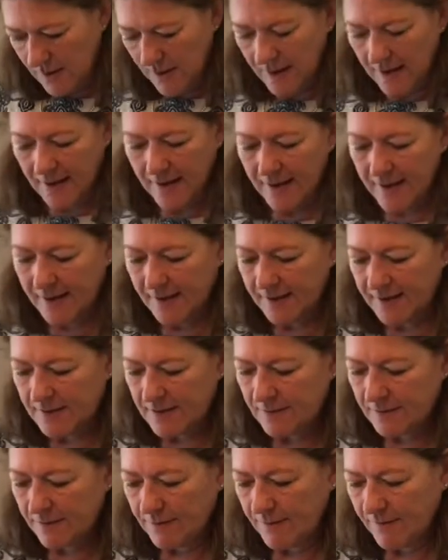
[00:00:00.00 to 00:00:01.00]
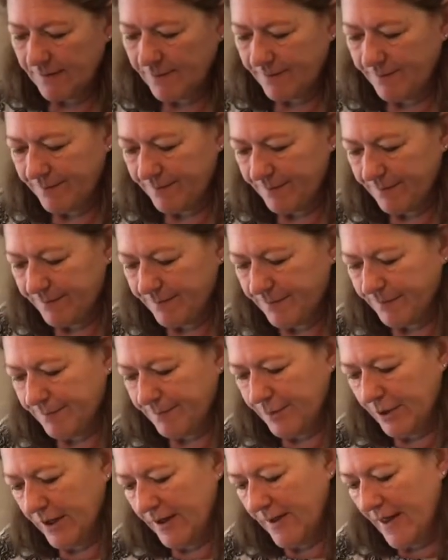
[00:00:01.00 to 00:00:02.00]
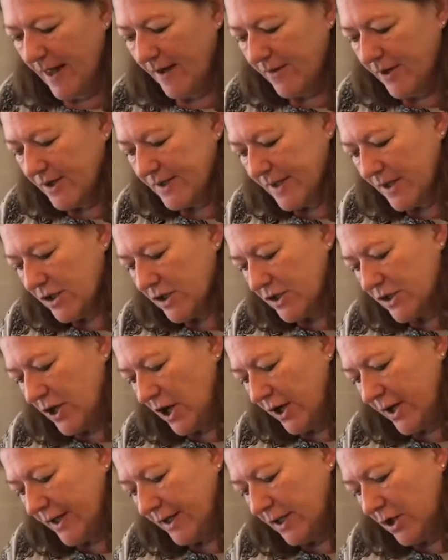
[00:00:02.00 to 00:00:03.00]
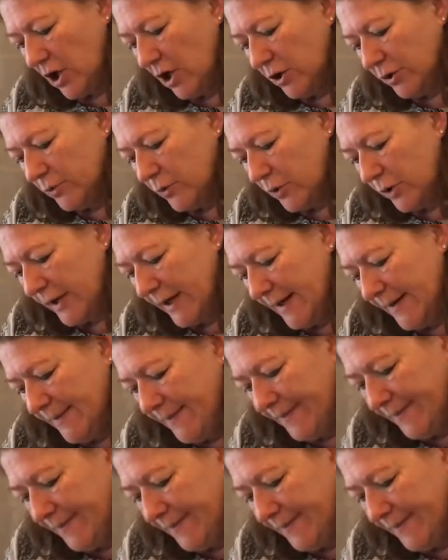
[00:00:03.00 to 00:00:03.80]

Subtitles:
And putting the avos into soak in cold water